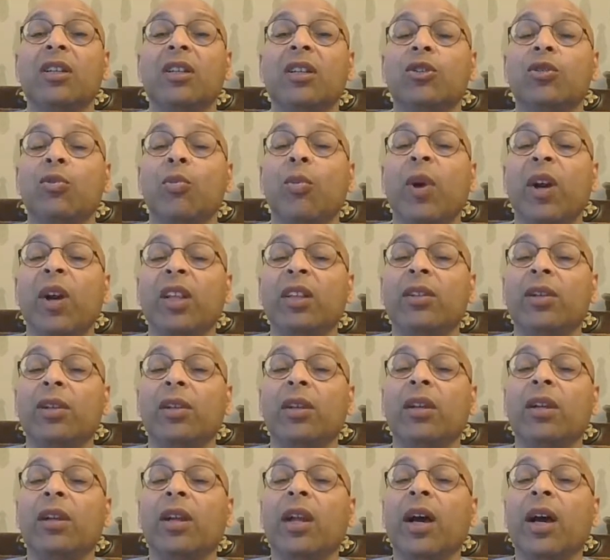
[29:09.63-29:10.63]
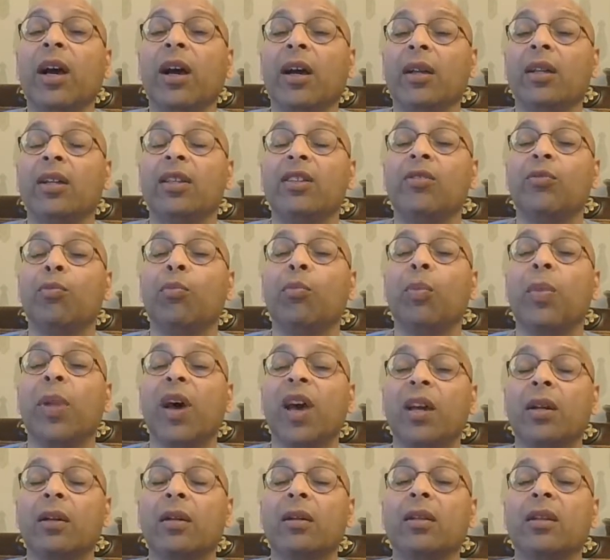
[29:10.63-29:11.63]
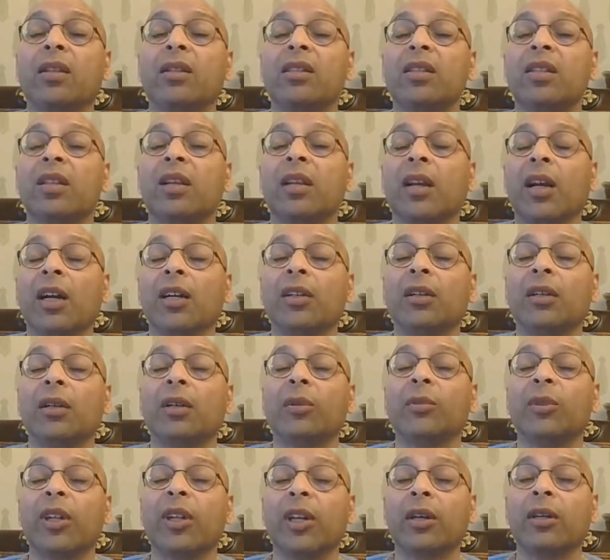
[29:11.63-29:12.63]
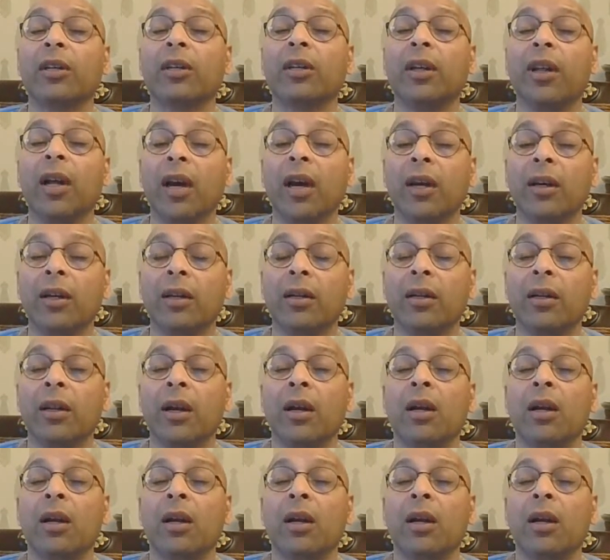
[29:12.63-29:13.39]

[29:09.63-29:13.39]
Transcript: So Mediterranean diet is better than standard American diet.